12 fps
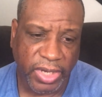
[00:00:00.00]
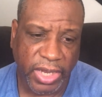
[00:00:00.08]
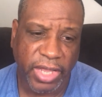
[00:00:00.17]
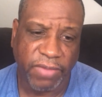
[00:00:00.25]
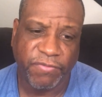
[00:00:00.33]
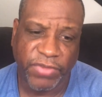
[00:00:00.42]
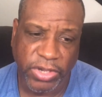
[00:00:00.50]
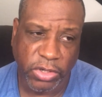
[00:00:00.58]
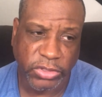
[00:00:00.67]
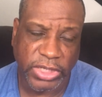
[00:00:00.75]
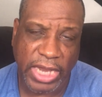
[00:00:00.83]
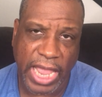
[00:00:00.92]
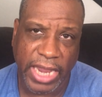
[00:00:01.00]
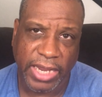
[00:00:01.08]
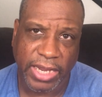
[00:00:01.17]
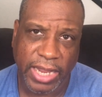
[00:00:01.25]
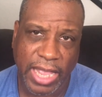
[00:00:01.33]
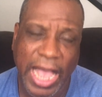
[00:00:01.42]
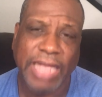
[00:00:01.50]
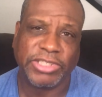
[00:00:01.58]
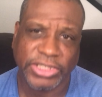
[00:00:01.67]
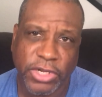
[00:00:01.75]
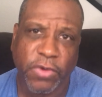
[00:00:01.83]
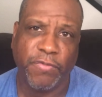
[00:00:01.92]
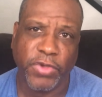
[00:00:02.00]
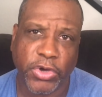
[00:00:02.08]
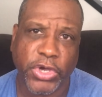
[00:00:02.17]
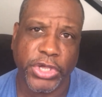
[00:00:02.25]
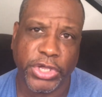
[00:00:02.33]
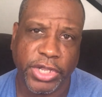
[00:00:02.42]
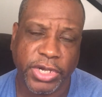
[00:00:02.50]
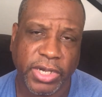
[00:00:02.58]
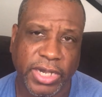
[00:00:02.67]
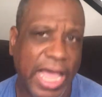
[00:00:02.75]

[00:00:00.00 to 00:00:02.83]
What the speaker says: and feels like, I still feel good.